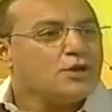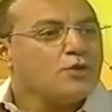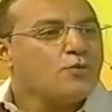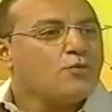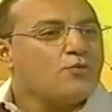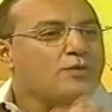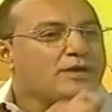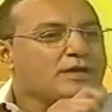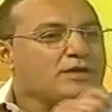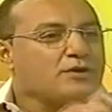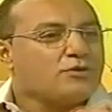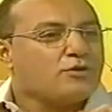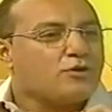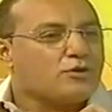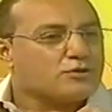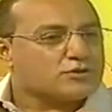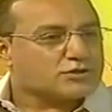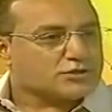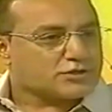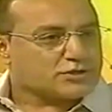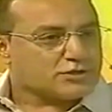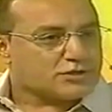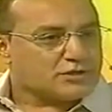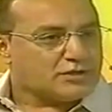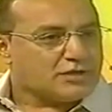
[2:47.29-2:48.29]
we
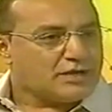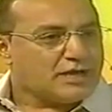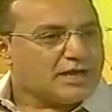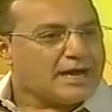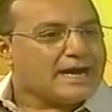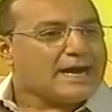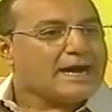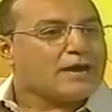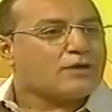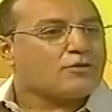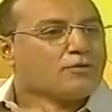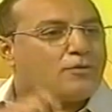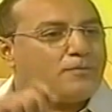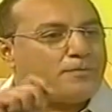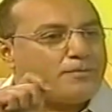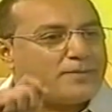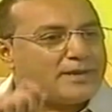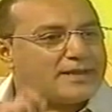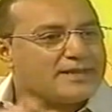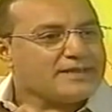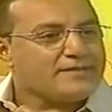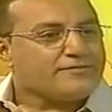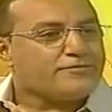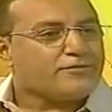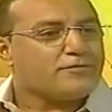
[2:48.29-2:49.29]
got a
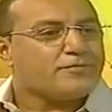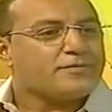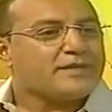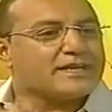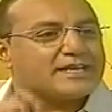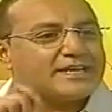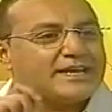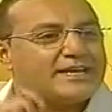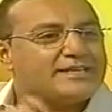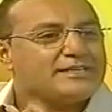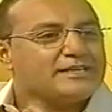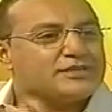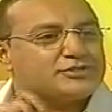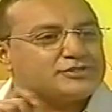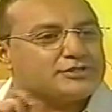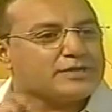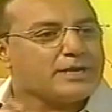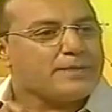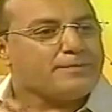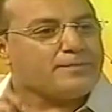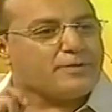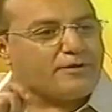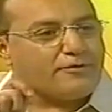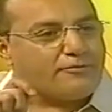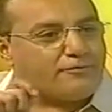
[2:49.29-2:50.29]
complaint from the Kenya
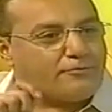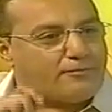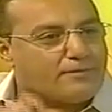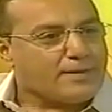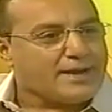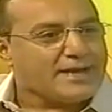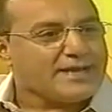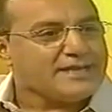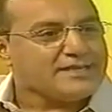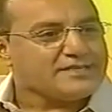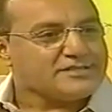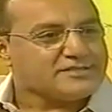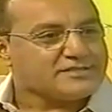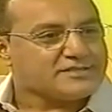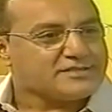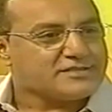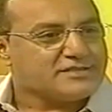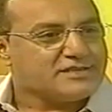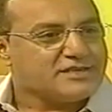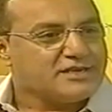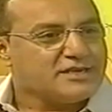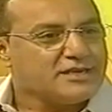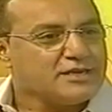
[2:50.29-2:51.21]
Chamber of Mines